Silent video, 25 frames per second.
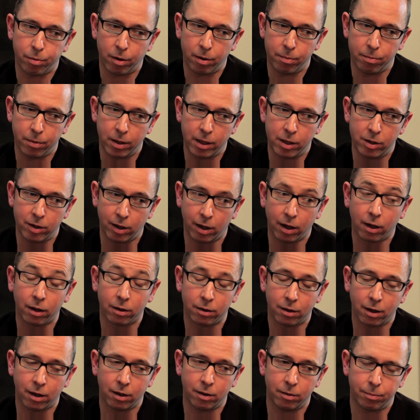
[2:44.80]
print
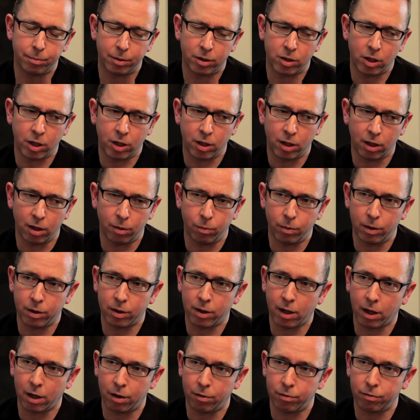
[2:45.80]
media, and particularly
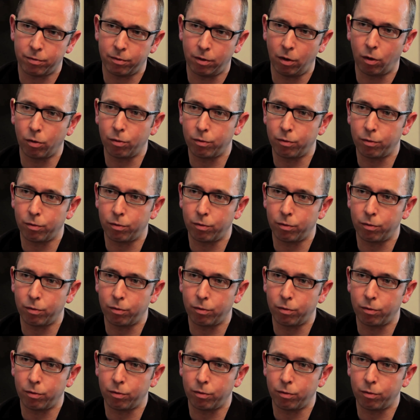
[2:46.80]
with kind of